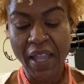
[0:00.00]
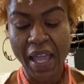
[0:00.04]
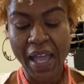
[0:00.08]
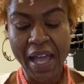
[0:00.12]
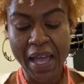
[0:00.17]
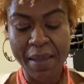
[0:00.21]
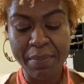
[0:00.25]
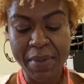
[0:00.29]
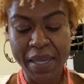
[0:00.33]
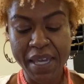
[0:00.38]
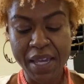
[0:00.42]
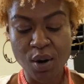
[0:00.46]

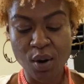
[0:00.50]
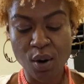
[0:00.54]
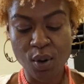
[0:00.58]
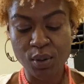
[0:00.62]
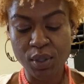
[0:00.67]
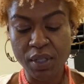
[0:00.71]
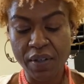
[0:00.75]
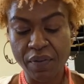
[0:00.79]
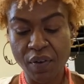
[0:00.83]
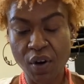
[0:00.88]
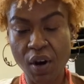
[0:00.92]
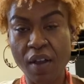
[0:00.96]
I'm here
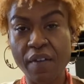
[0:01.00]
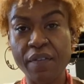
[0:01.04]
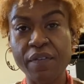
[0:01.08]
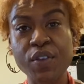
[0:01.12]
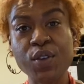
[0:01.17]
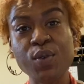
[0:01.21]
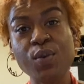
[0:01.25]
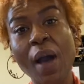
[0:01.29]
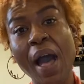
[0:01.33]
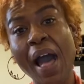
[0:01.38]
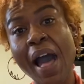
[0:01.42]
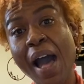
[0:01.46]
only for a
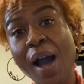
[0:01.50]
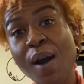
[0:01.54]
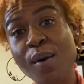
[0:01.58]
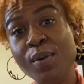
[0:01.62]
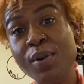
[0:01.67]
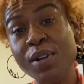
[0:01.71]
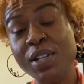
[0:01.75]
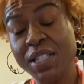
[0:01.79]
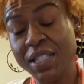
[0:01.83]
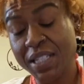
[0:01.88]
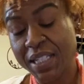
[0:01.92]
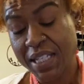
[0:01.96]
few
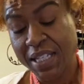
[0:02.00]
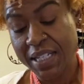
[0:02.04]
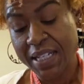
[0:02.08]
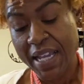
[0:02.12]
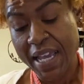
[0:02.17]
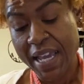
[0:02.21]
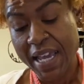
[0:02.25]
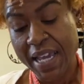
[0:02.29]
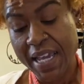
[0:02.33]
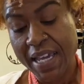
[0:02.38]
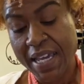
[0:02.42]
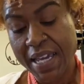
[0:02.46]
hours
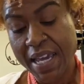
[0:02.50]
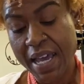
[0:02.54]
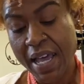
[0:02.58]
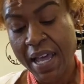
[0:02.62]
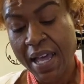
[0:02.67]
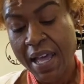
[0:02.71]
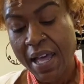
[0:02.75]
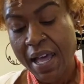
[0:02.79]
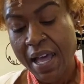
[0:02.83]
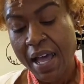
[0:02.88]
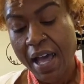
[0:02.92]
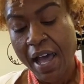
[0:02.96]
today.
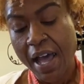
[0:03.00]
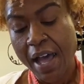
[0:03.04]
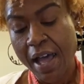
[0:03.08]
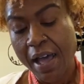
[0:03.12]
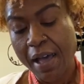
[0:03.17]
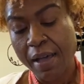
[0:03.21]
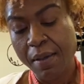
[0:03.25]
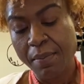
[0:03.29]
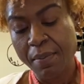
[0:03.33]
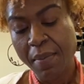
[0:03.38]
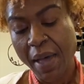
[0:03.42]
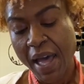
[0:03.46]

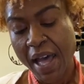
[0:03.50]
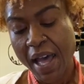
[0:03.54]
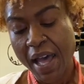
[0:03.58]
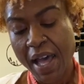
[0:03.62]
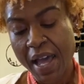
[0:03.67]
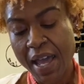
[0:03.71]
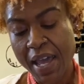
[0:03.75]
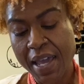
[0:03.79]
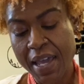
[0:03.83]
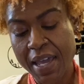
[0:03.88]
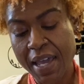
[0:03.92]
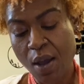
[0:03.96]

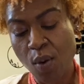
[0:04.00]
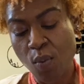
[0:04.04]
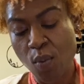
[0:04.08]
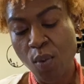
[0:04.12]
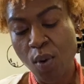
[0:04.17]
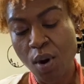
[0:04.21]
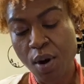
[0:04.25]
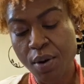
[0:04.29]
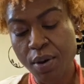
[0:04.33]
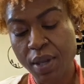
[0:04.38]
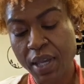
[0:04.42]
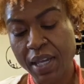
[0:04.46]
I
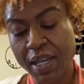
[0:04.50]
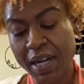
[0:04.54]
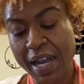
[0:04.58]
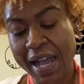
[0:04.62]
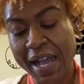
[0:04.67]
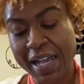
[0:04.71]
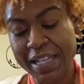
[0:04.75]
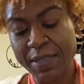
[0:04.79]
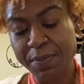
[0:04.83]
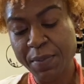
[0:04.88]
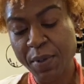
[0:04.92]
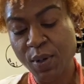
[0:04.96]
work in a
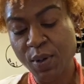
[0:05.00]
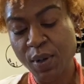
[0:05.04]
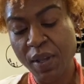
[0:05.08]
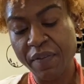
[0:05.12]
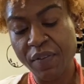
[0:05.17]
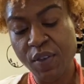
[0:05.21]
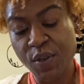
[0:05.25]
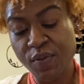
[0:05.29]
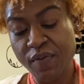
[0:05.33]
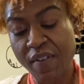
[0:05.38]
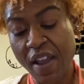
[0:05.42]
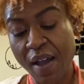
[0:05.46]
hospital,
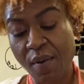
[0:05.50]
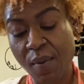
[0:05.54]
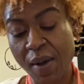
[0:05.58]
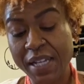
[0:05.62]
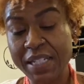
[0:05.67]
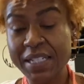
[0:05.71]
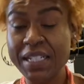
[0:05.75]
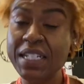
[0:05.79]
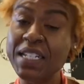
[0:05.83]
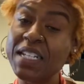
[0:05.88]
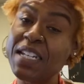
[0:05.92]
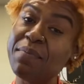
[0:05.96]
if you've not
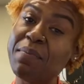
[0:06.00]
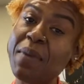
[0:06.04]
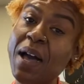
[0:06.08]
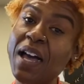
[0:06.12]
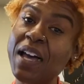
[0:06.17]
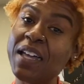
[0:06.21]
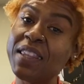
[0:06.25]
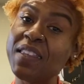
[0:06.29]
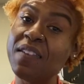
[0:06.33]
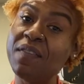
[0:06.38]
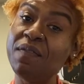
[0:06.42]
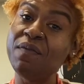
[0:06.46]
watched any of my
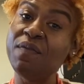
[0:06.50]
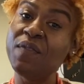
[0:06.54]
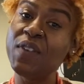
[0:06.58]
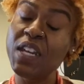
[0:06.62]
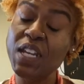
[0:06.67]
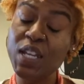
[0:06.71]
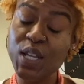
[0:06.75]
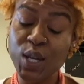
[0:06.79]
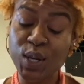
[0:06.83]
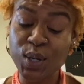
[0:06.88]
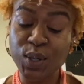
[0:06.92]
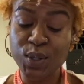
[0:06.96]
other
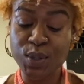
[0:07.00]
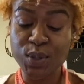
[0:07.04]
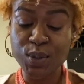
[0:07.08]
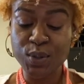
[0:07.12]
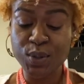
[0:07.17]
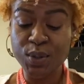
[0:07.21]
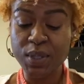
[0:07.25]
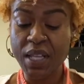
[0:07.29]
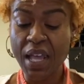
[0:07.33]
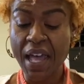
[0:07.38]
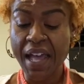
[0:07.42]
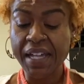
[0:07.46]

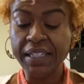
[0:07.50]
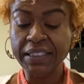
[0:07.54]
videos.